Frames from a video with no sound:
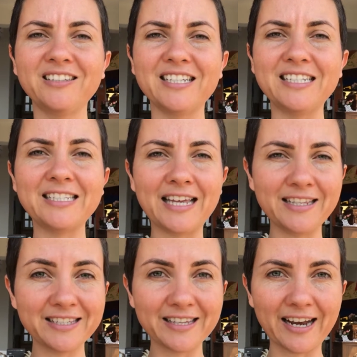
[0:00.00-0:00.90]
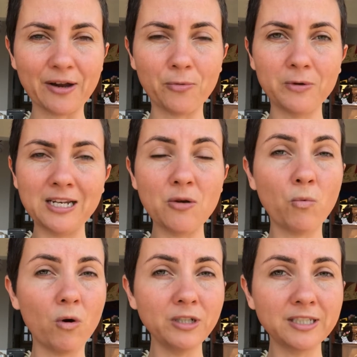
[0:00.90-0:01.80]
the sense that I really
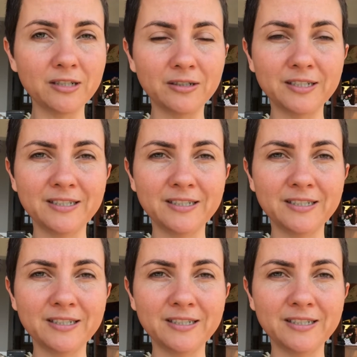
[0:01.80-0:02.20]
wanted